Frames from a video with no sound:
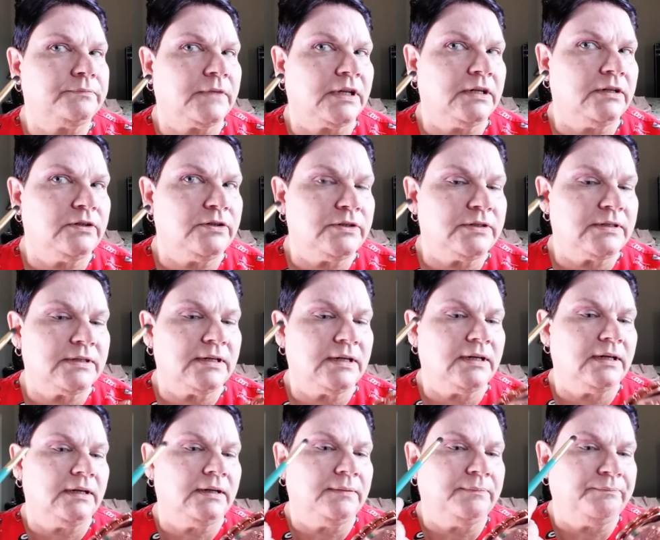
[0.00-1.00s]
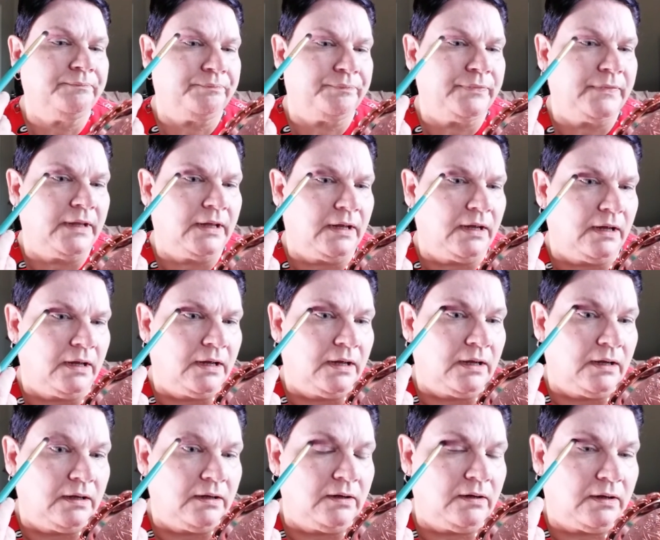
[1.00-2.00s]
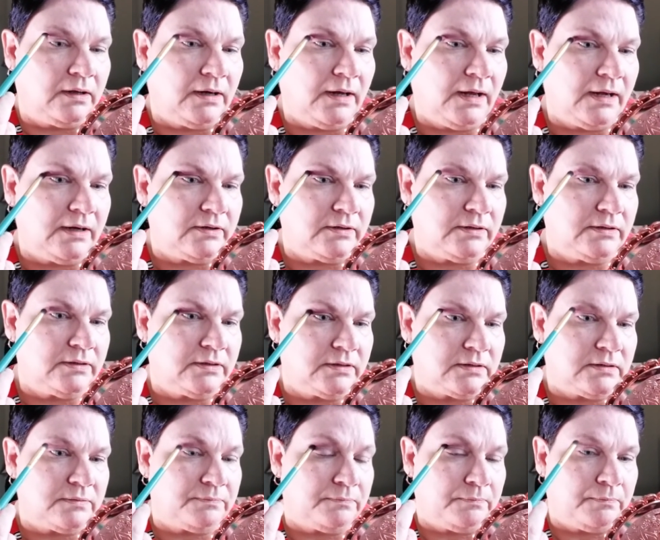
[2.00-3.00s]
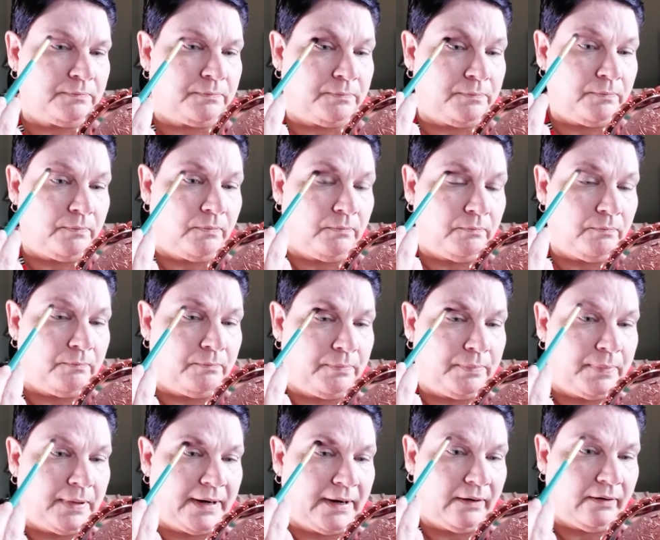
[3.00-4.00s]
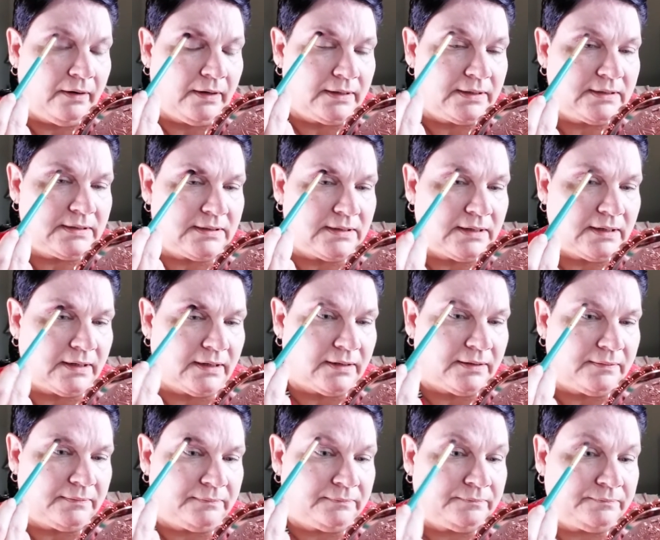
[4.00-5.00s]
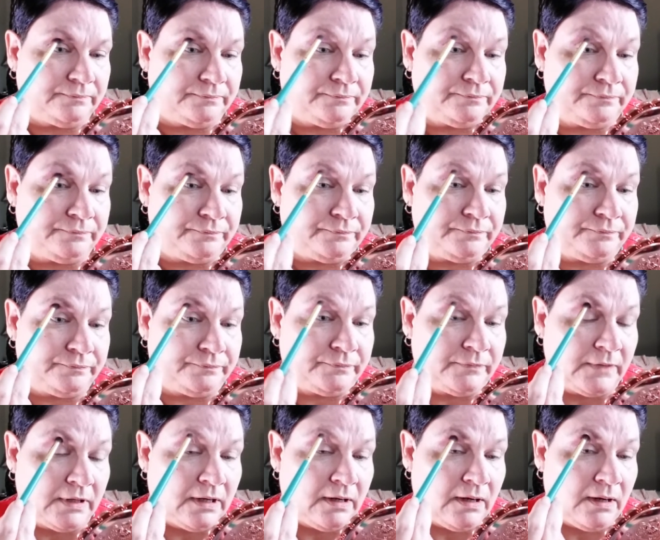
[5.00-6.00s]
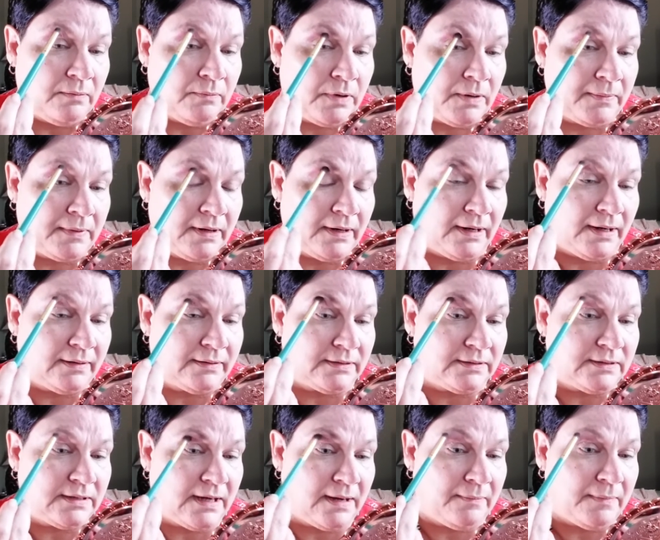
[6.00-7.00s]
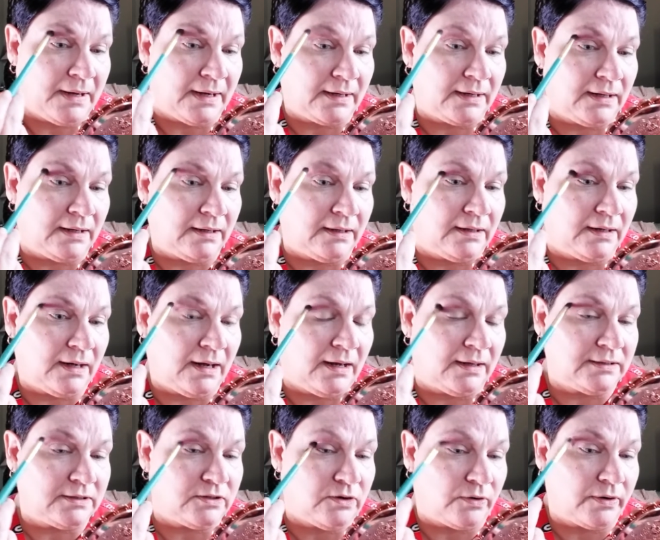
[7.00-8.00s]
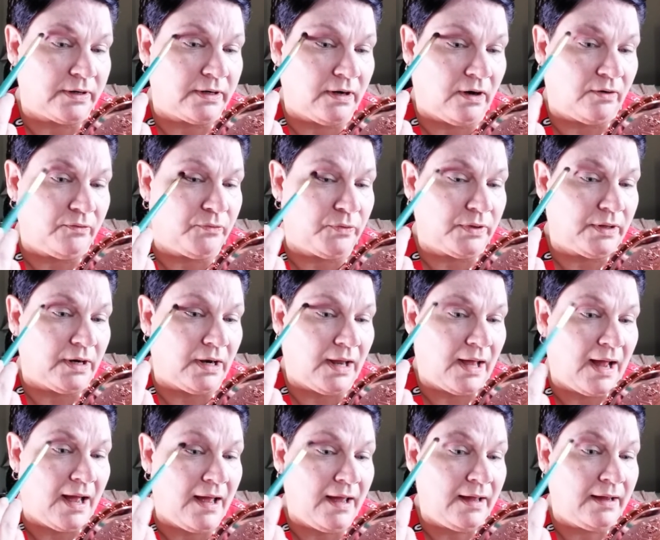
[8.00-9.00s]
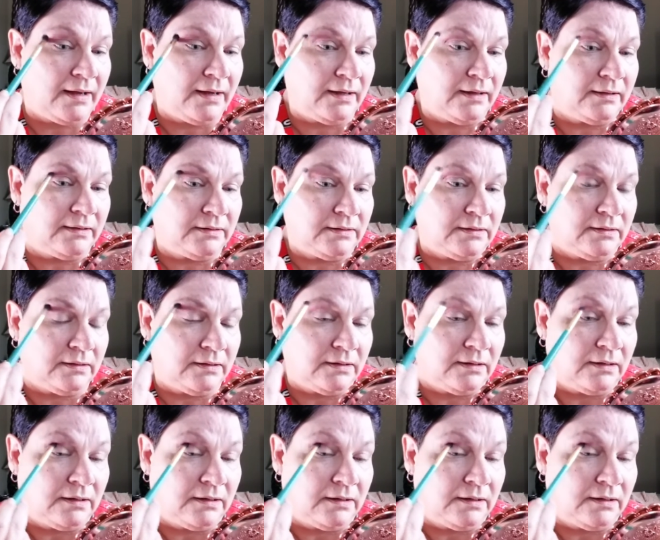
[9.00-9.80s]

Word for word: can you see? You can actually just barely see it. I'm probably going to have to tap back in. I started off with a light hand